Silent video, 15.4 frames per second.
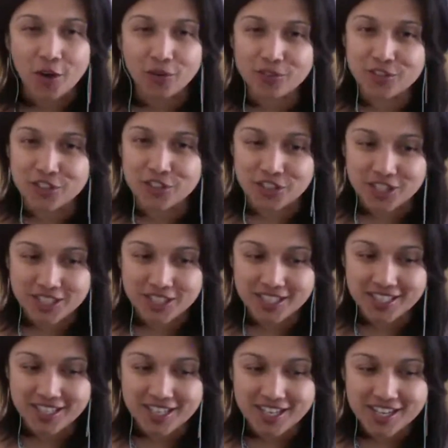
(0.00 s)
just
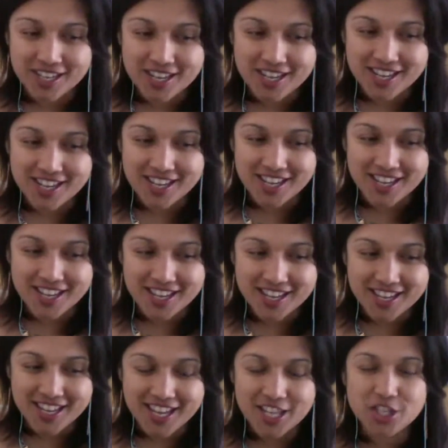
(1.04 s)

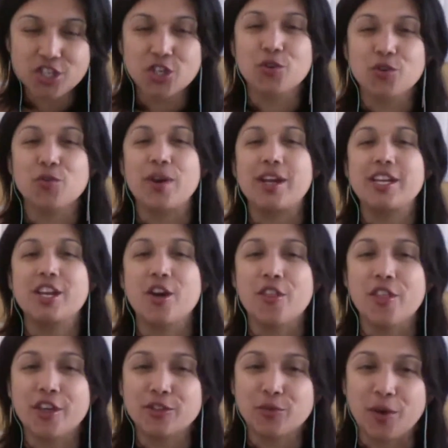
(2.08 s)
integrate,
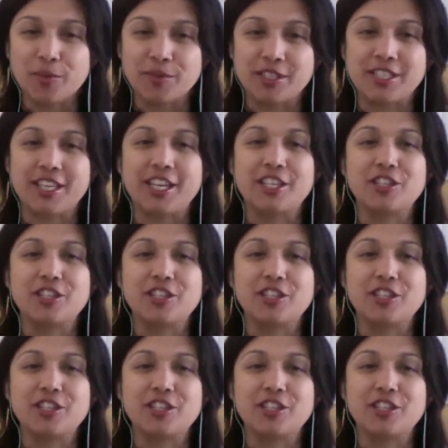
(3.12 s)
that's why I'm just saying